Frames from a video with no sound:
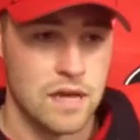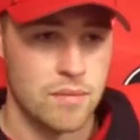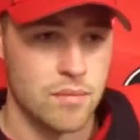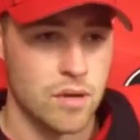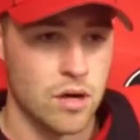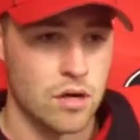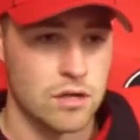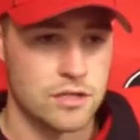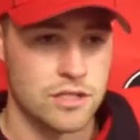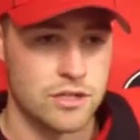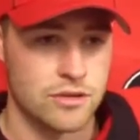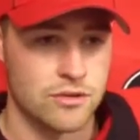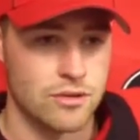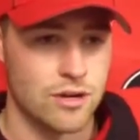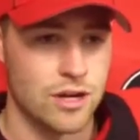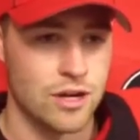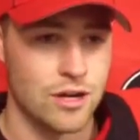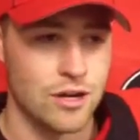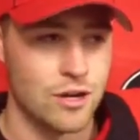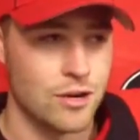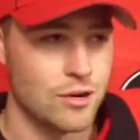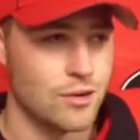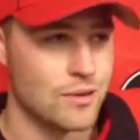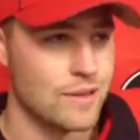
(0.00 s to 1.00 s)
eight balls in a
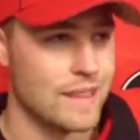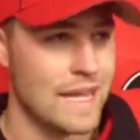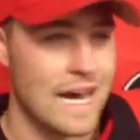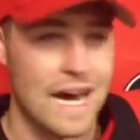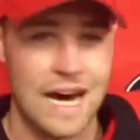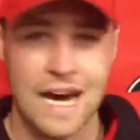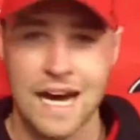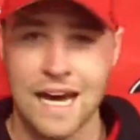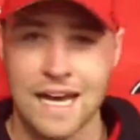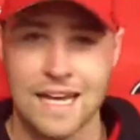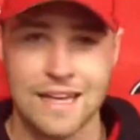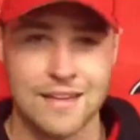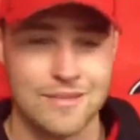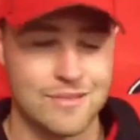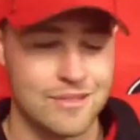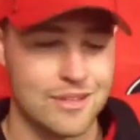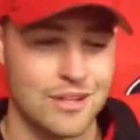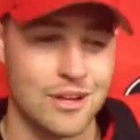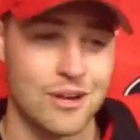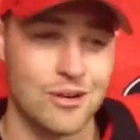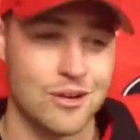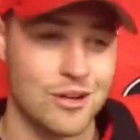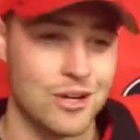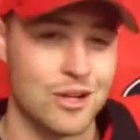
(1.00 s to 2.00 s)
row, not
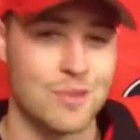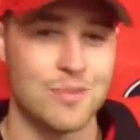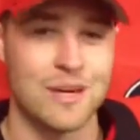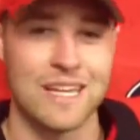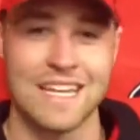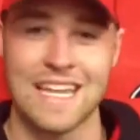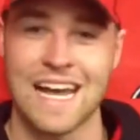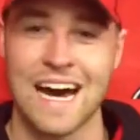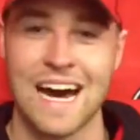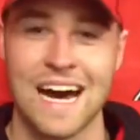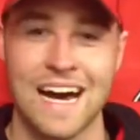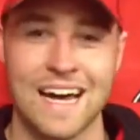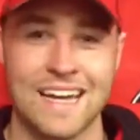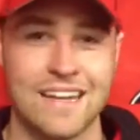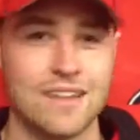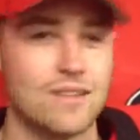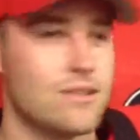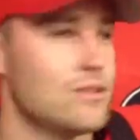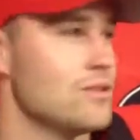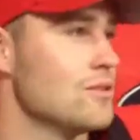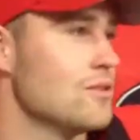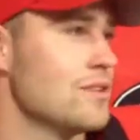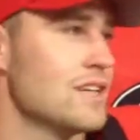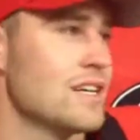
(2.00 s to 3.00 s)
you know, could have been nine
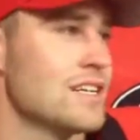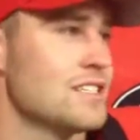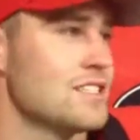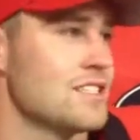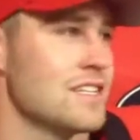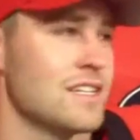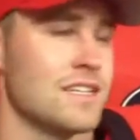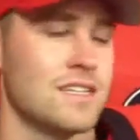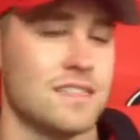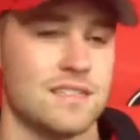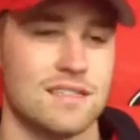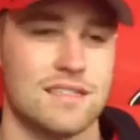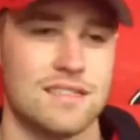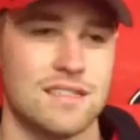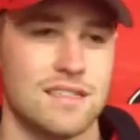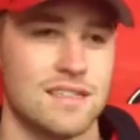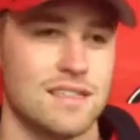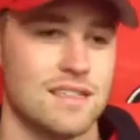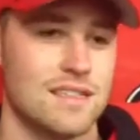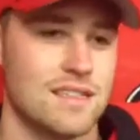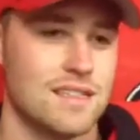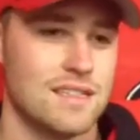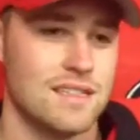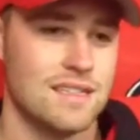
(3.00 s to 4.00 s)
and two touchdowns.
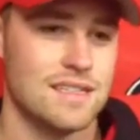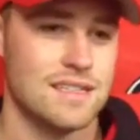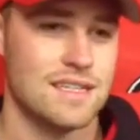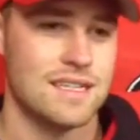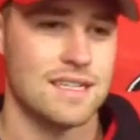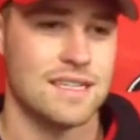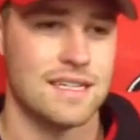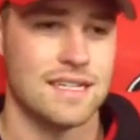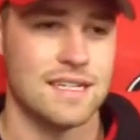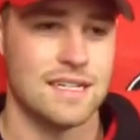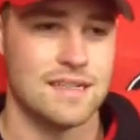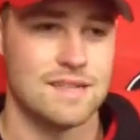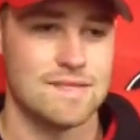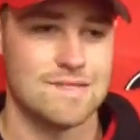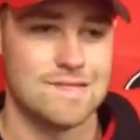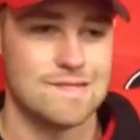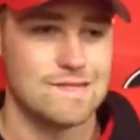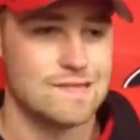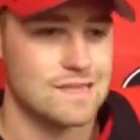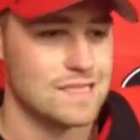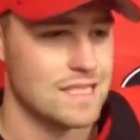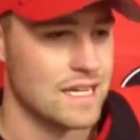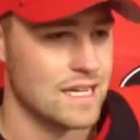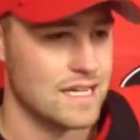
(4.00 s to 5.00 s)

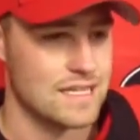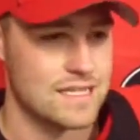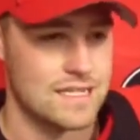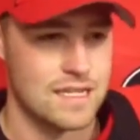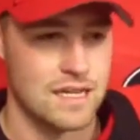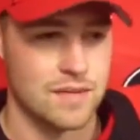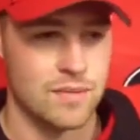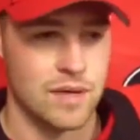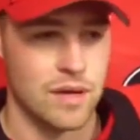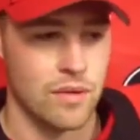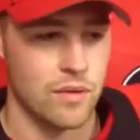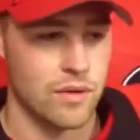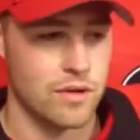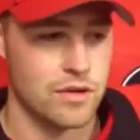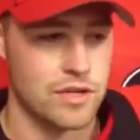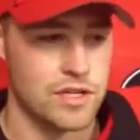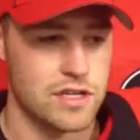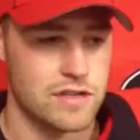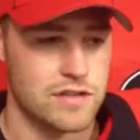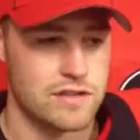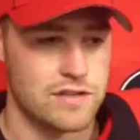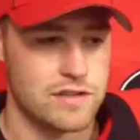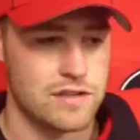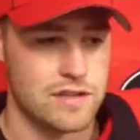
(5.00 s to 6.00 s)
Uh, like I said, man, we
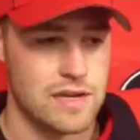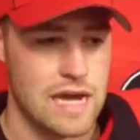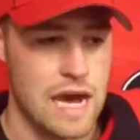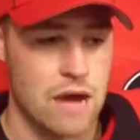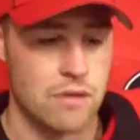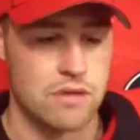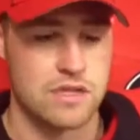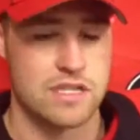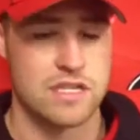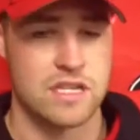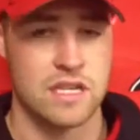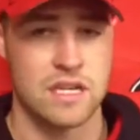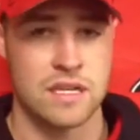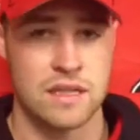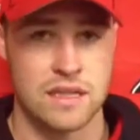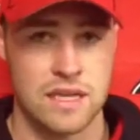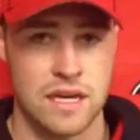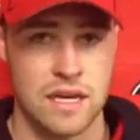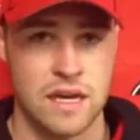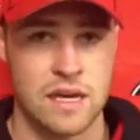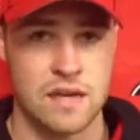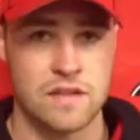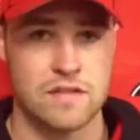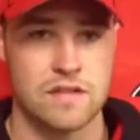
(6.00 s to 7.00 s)
just I was seeing
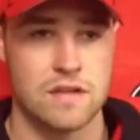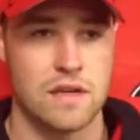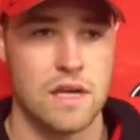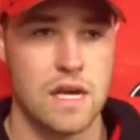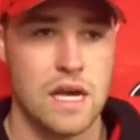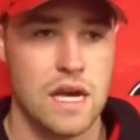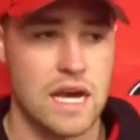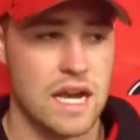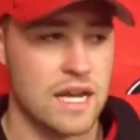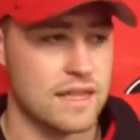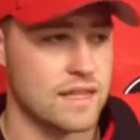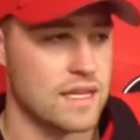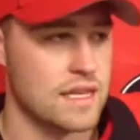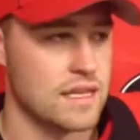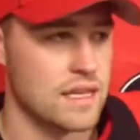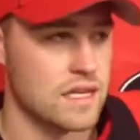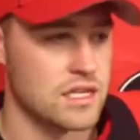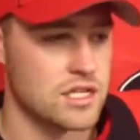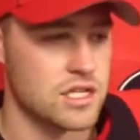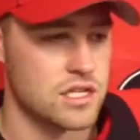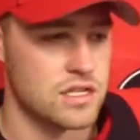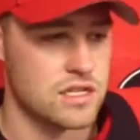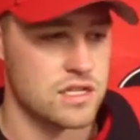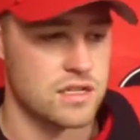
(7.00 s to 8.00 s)
things. I think
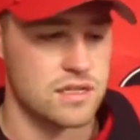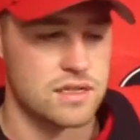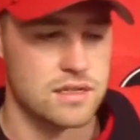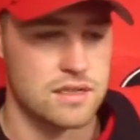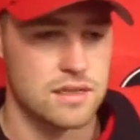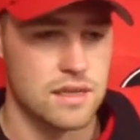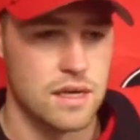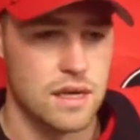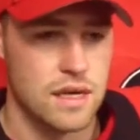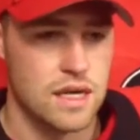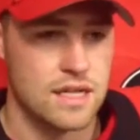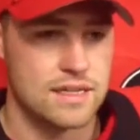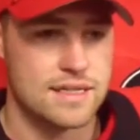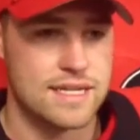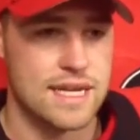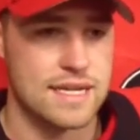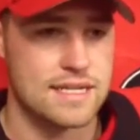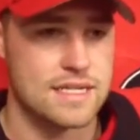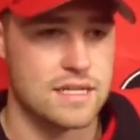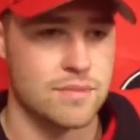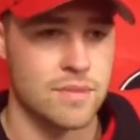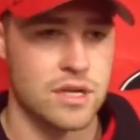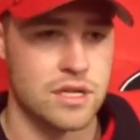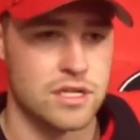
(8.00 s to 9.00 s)
that's just a, a,
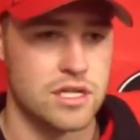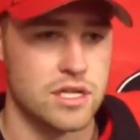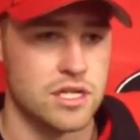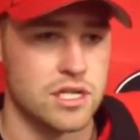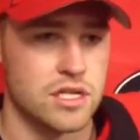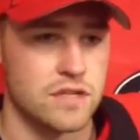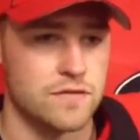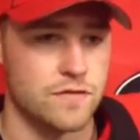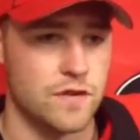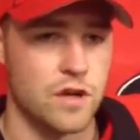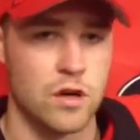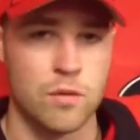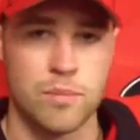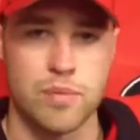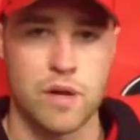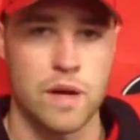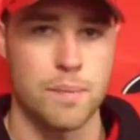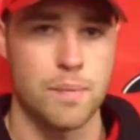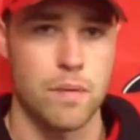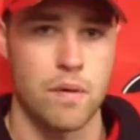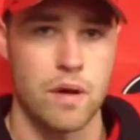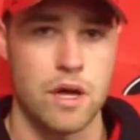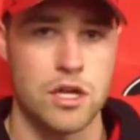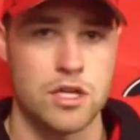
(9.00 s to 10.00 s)
testament to just film
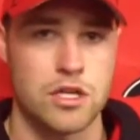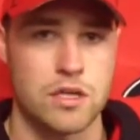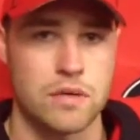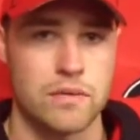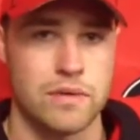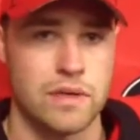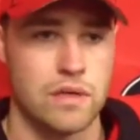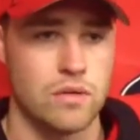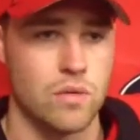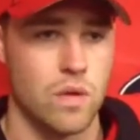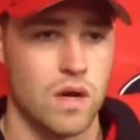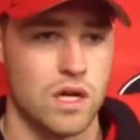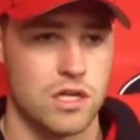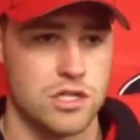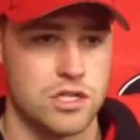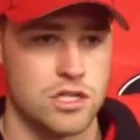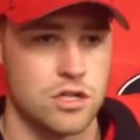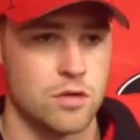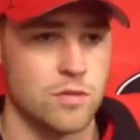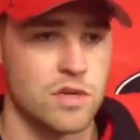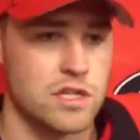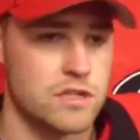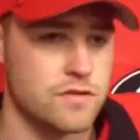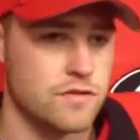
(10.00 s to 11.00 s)
preparation. When you watch
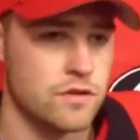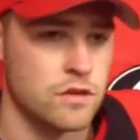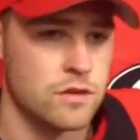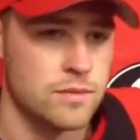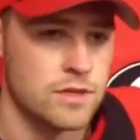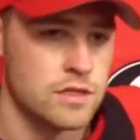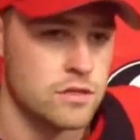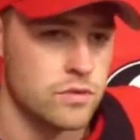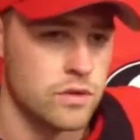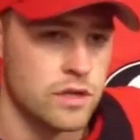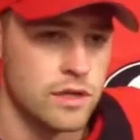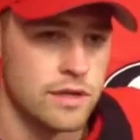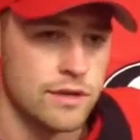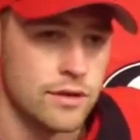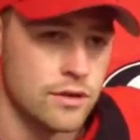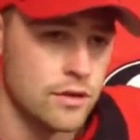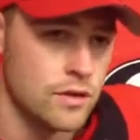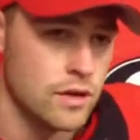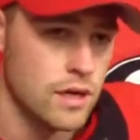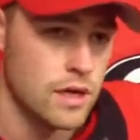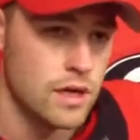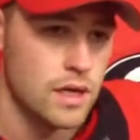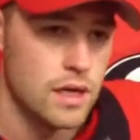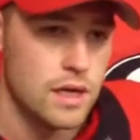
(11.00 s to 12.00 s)
so much film as we
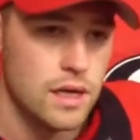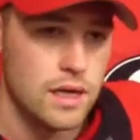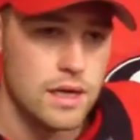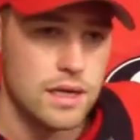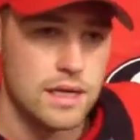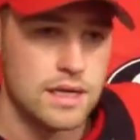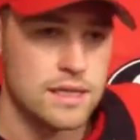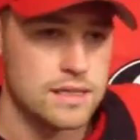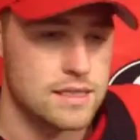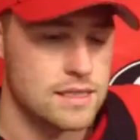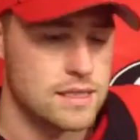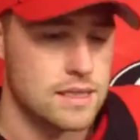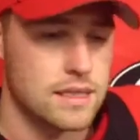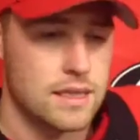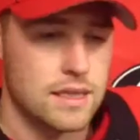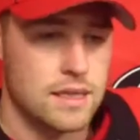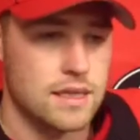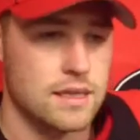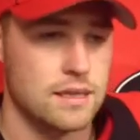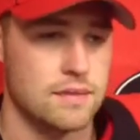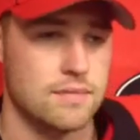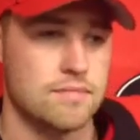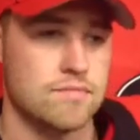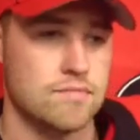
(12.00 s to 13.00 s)
do, it's
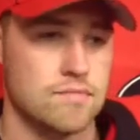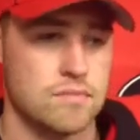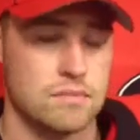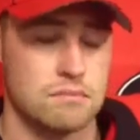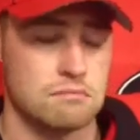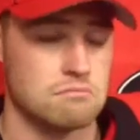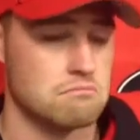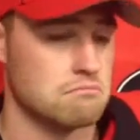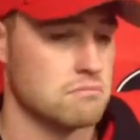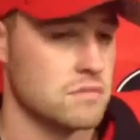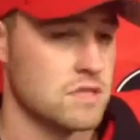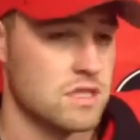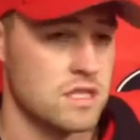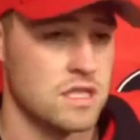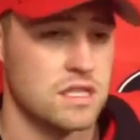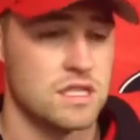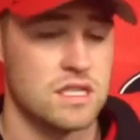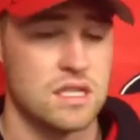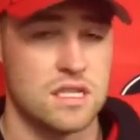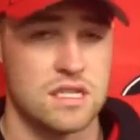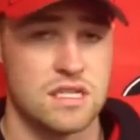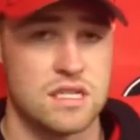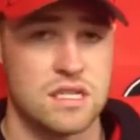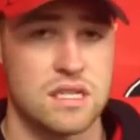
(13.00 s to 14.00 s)
uh, it's
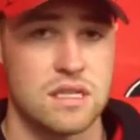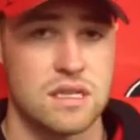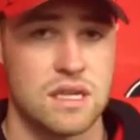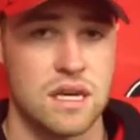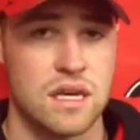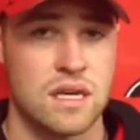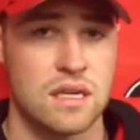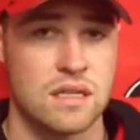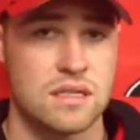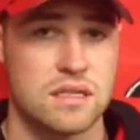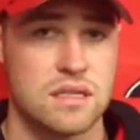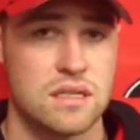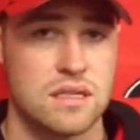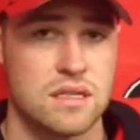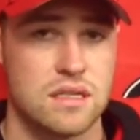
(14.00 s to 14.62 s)
easy to see things.